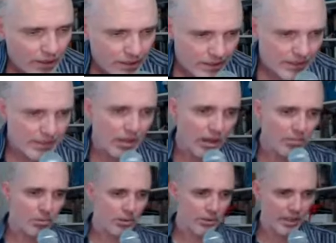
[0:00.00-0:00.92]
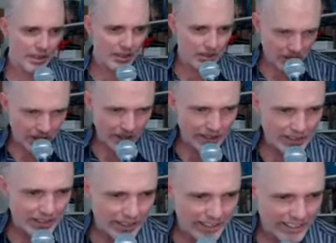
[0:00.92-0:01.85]
This is Humble Thanker. I
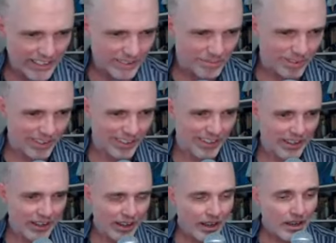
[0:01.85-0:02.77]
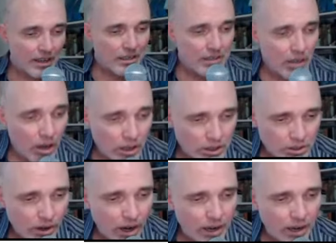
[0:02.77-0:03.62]
like that name. Dr.